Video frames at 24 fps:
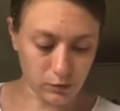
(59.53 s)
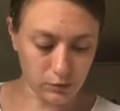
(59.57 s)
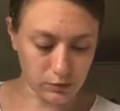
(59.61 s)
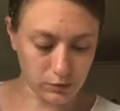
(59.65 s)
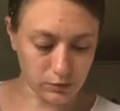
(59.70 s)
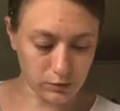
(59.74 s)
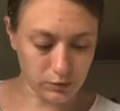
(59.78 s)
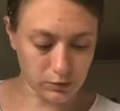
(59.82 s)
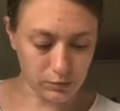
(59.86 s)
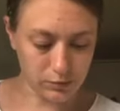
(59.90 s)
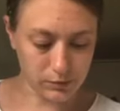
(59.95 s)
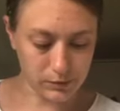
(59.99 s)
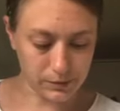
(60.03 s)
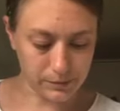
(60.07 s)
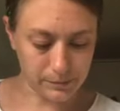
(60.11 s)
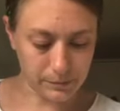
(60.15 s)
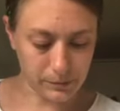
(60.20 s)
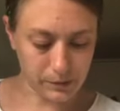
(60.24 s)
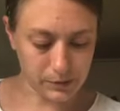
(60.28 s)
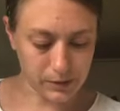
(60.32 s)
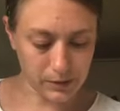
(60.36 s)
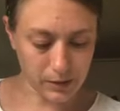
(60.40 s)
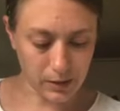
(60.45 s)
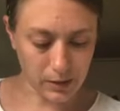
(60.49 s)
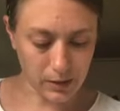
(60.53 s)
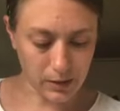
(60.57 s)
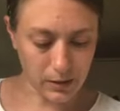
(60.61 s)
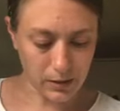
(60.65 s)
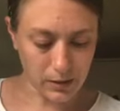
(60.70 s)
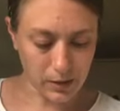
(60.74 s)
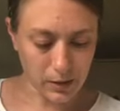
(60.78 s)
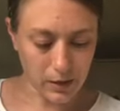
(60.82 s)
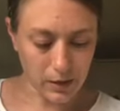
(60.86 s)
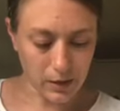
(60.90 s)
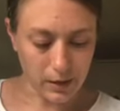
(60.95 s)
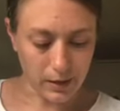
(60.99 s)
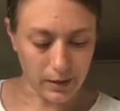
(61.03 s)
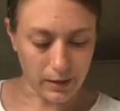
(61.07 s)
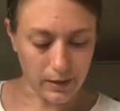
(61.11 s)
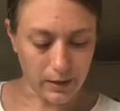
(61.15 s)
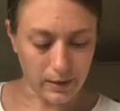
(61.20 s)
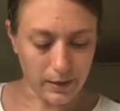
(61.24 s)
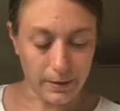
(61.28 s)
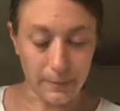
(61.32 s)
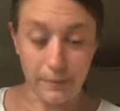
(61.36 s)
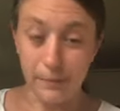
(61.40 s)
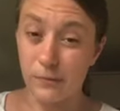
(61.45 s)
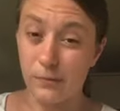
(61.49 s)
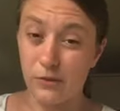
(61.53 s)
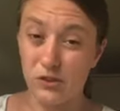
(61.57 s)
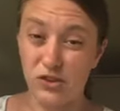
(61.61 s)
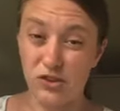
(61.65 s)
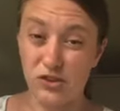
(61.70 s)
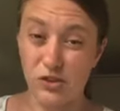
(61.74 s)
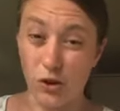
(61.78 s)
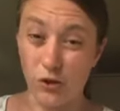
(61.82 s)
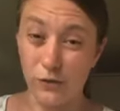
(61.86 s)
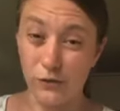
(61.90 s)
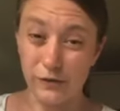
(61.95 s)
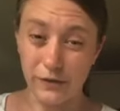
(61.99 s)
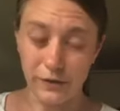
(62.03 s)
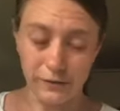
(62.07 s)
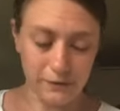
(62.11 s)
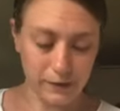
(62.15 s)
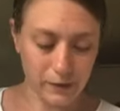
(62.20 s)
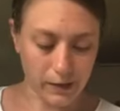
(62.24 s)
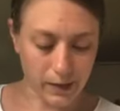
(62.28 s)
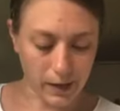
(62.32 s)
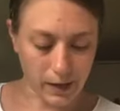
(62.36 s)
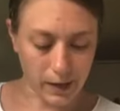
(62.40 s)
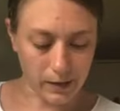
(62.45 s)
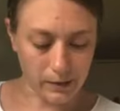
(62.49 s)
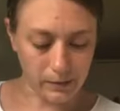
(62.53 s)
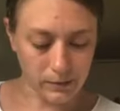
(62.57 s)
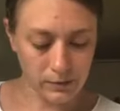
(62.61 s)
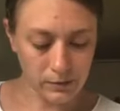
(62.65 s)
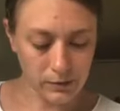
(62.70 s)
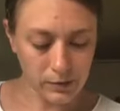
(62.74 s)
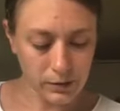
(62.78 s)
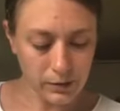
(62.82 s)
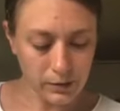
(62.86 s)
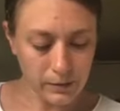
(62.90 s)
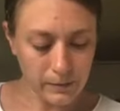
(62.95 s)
unsalted butter, soft if you can,